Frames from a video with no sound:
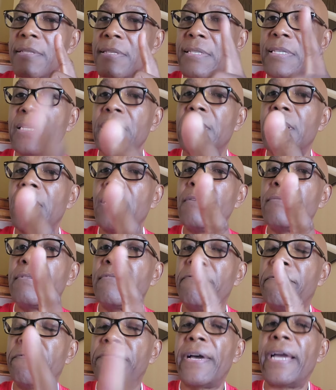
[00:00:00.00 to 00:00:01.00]
seek out
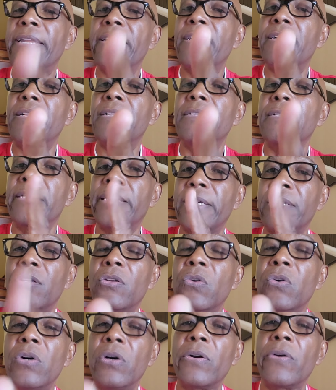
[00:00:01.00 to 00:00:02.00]
Vinyl
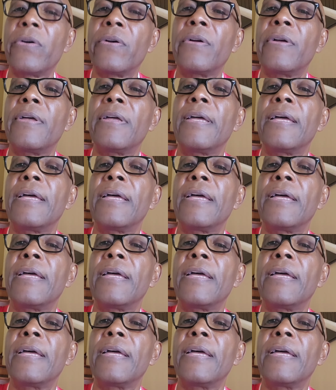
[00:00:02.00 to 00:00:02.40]
Galore.